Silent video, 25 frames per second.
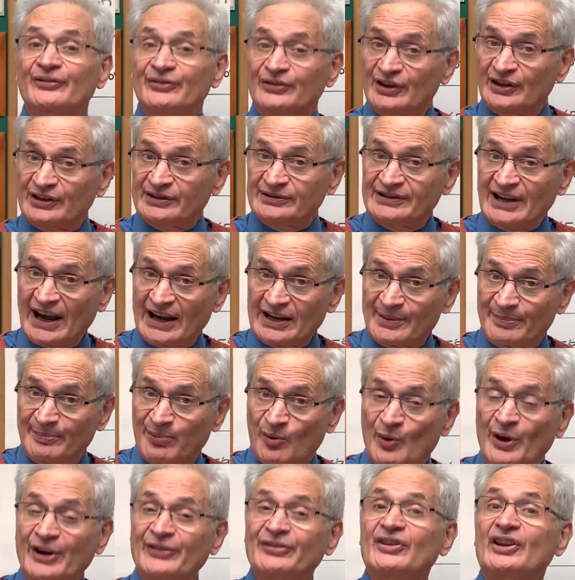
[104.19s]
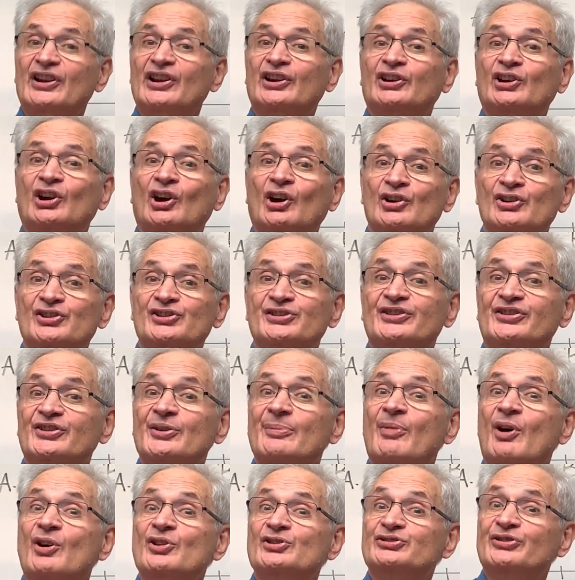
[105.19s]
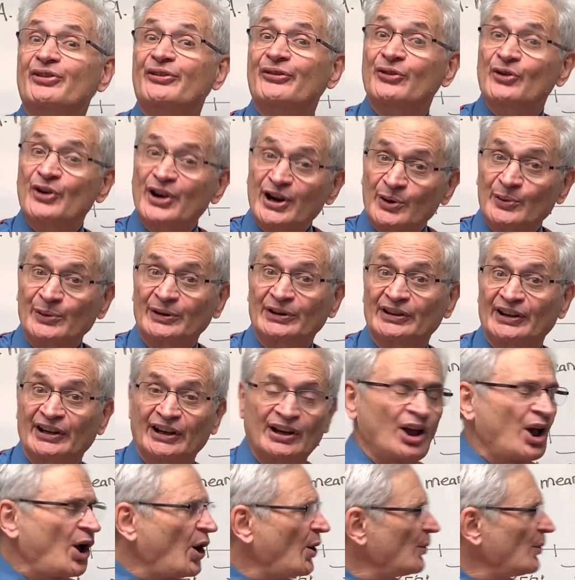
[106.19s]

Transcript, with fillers: the data point that occurs the most frequently.